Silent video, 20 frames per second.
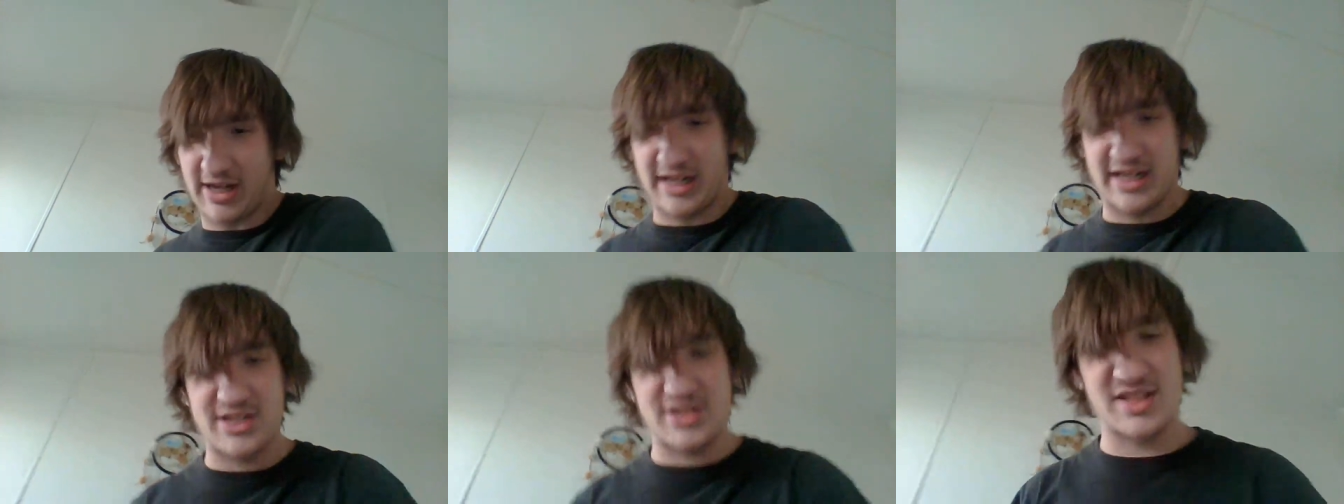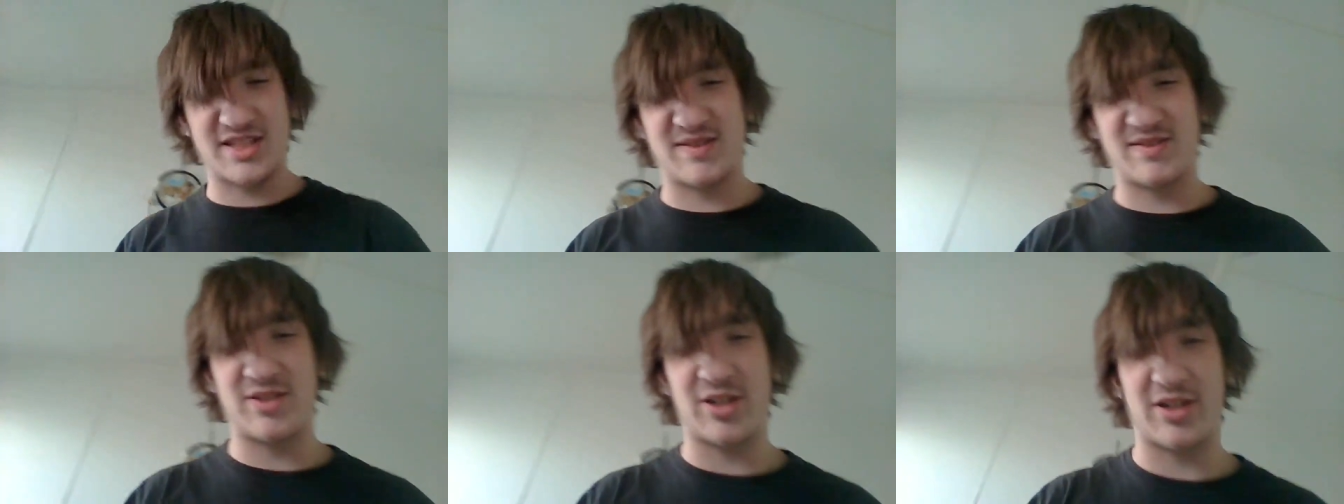and he
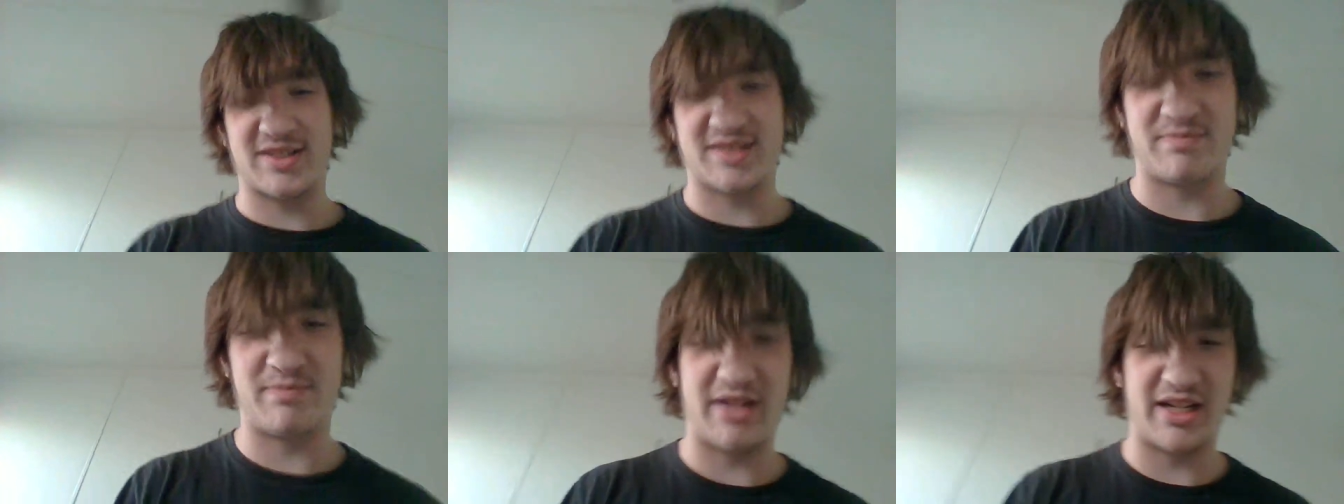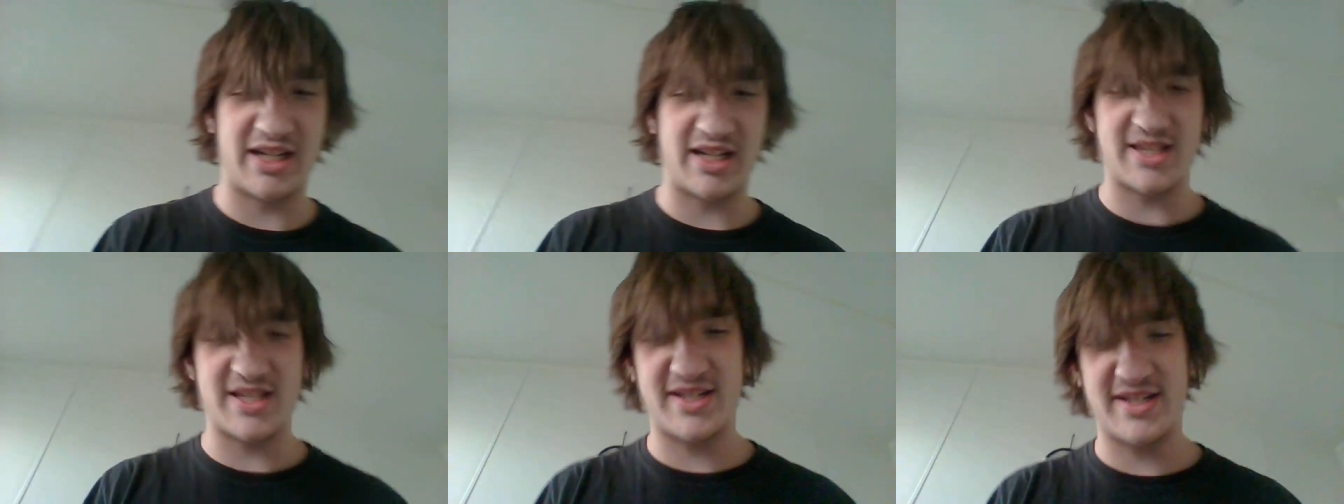just starts
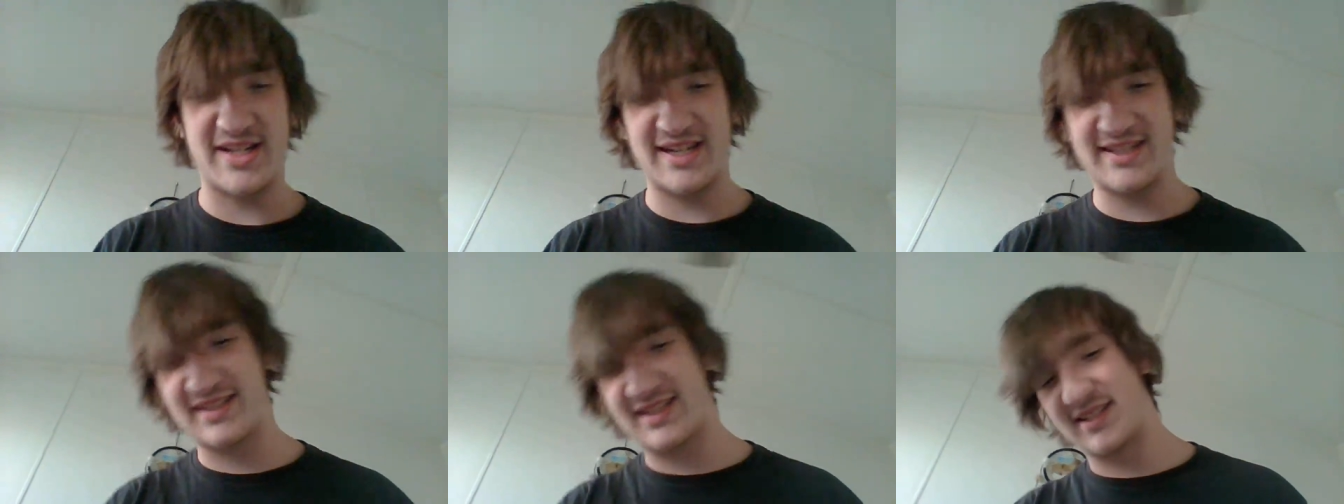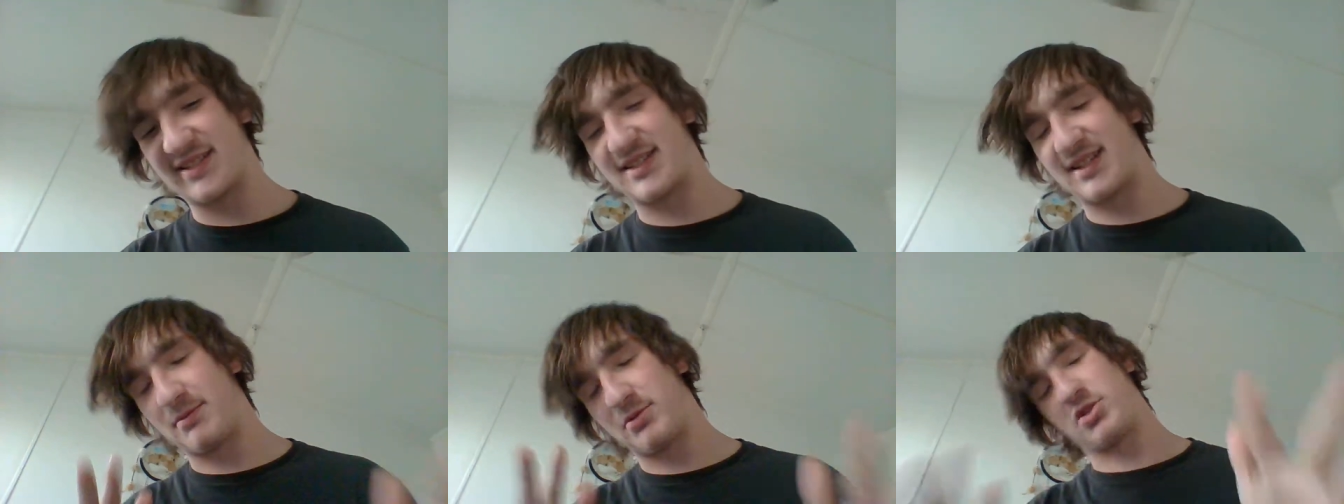beating the desk
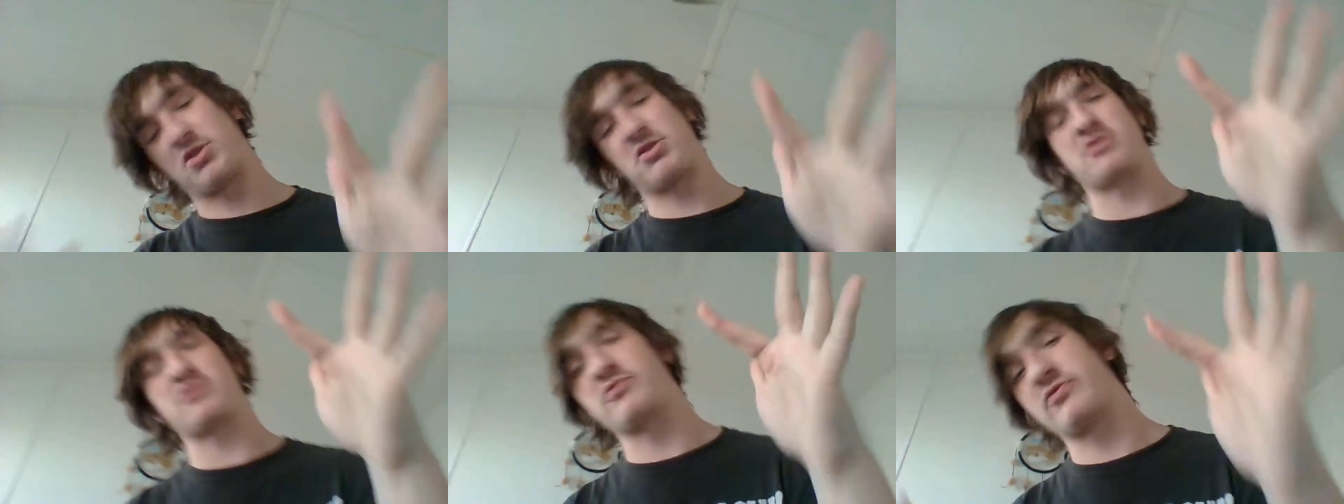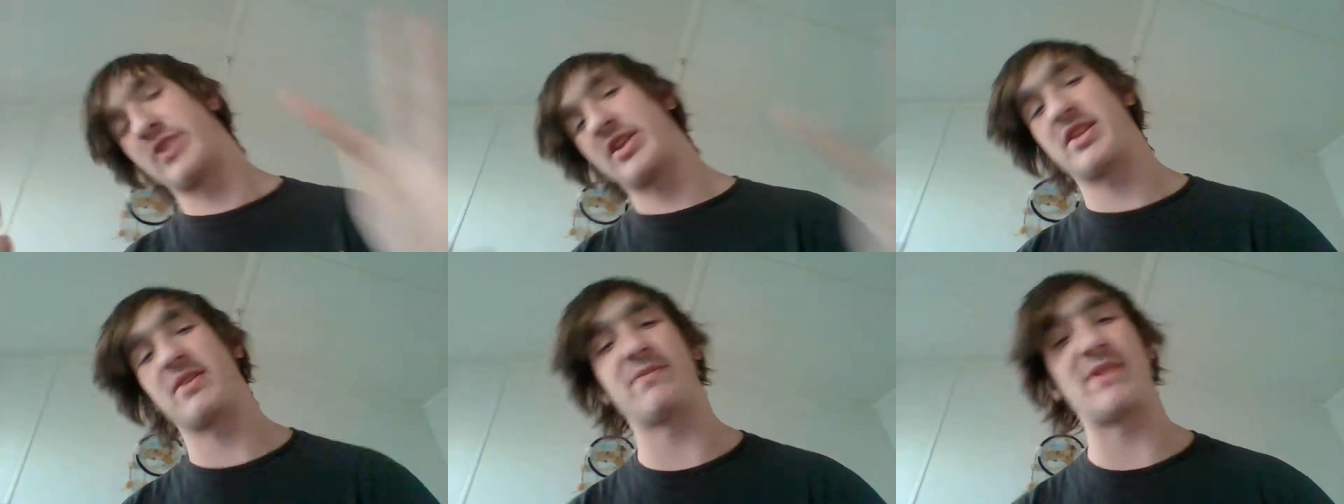in some sort of
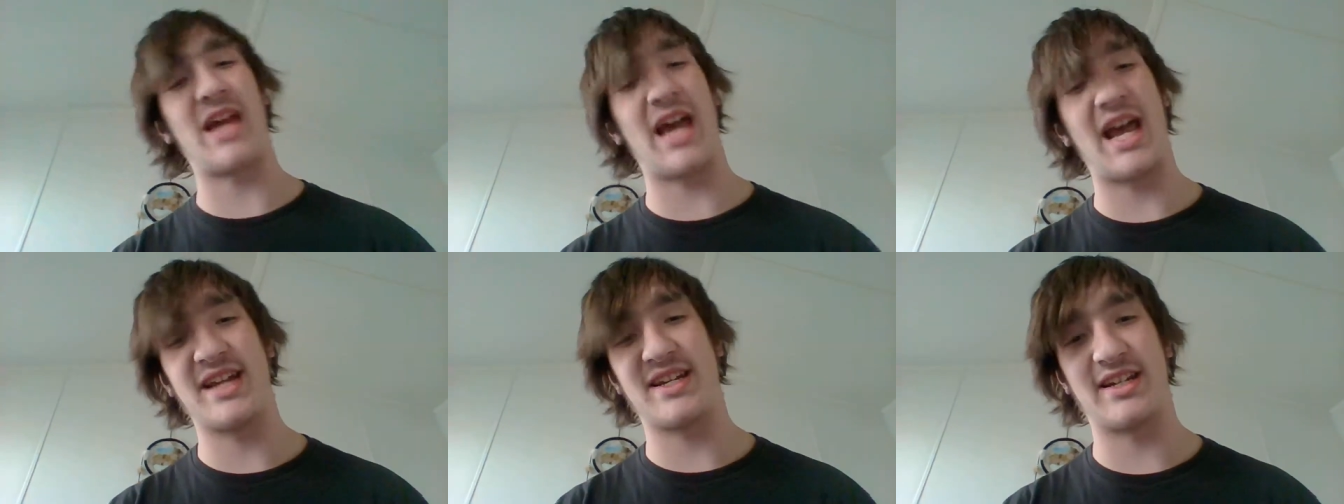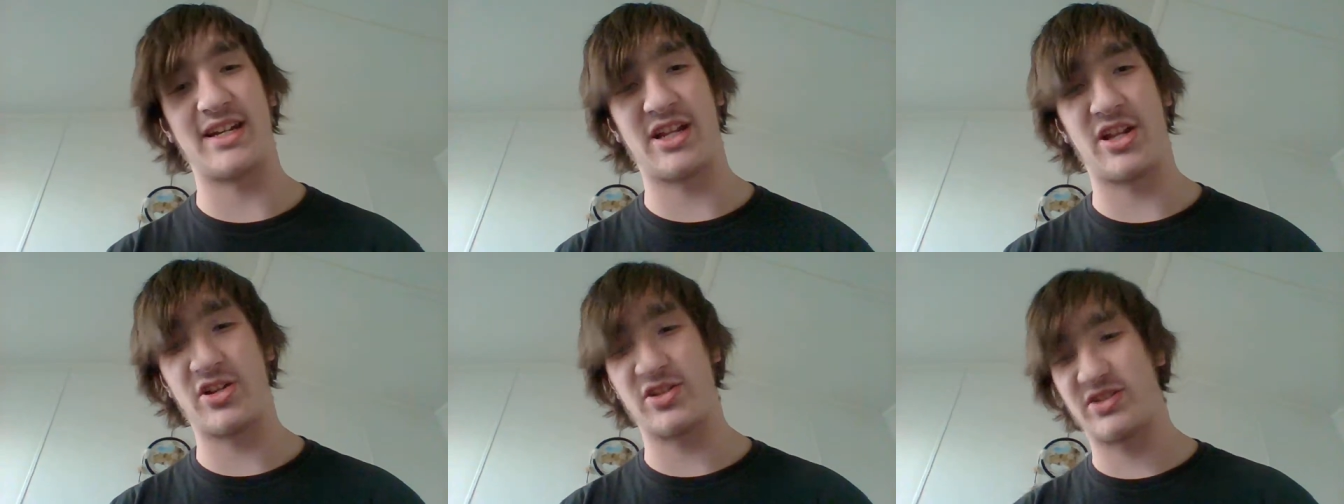rhythm that I
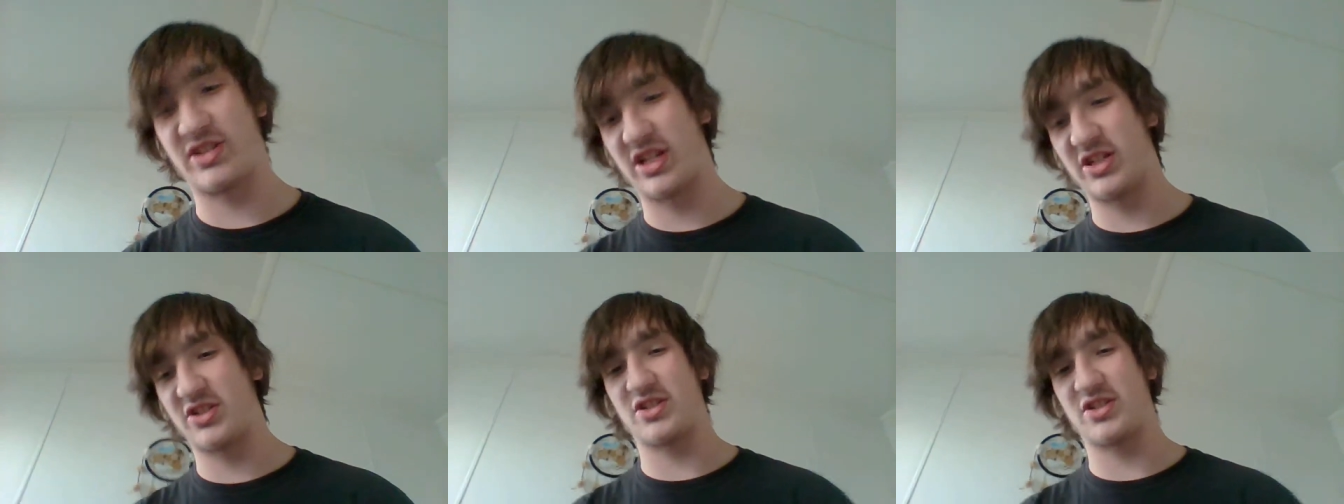didn't understand.